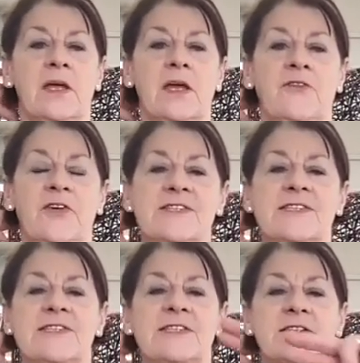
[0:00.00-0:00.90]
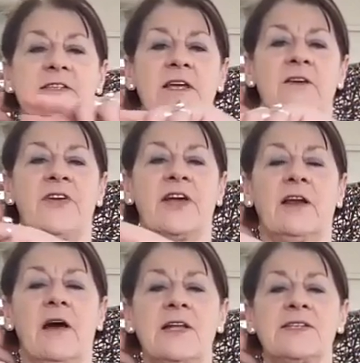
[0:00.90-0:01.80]
if it
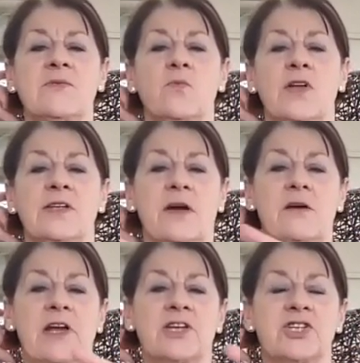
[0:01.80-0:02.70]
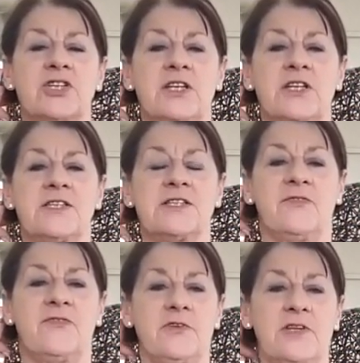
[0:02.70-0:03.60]
glides in one direction and it's
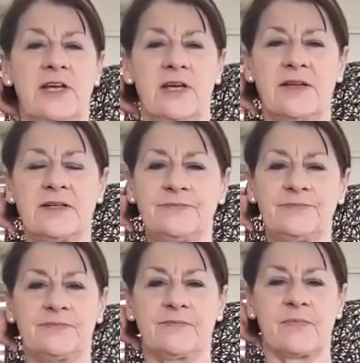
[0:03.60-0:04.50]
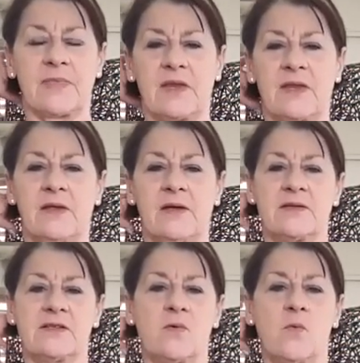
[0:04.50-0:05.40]
stiffer in the other.
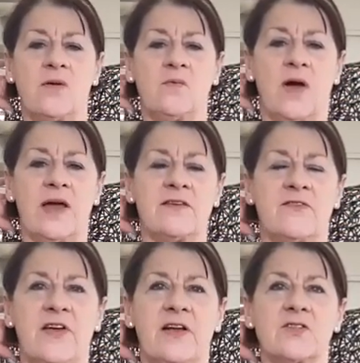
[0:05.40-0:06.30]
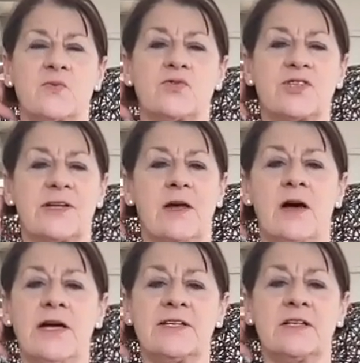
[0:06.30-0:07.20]
So one way the fingers will
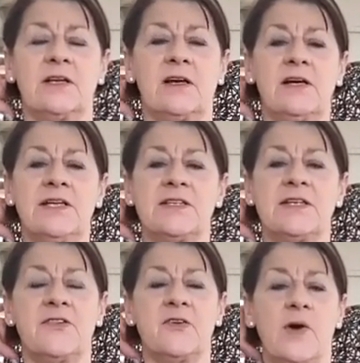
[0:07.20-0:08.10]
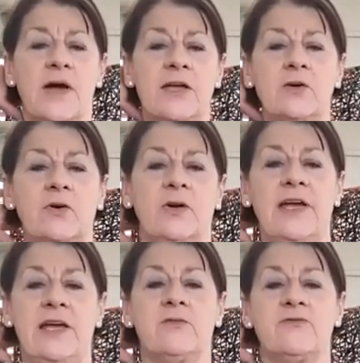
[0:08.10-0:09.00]
slide and glide, and the other way you'll
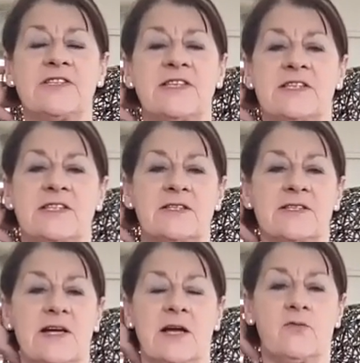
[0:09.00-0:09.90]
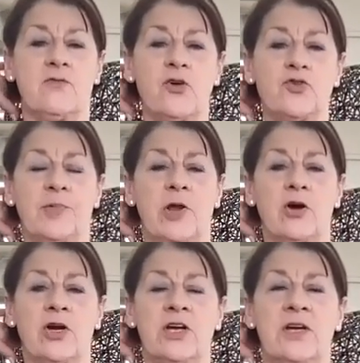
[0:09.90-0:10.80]
hit resistance like a
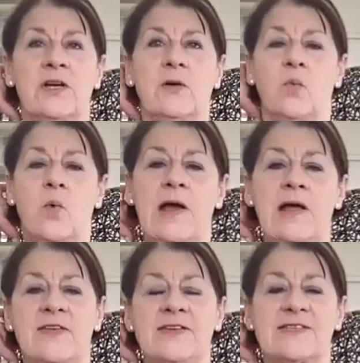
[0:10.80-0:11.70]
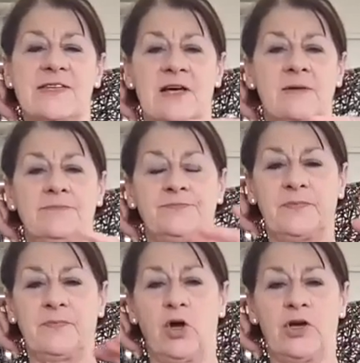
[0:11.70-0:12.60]
roadblock where there's
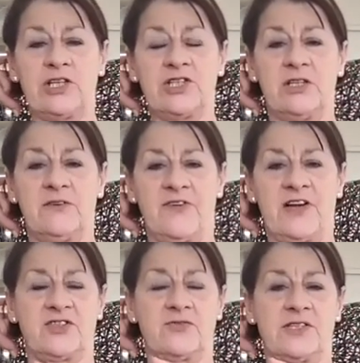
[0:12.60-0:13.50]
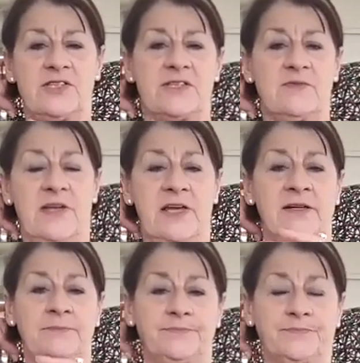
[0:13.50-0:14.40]
blockage in the fascial system here.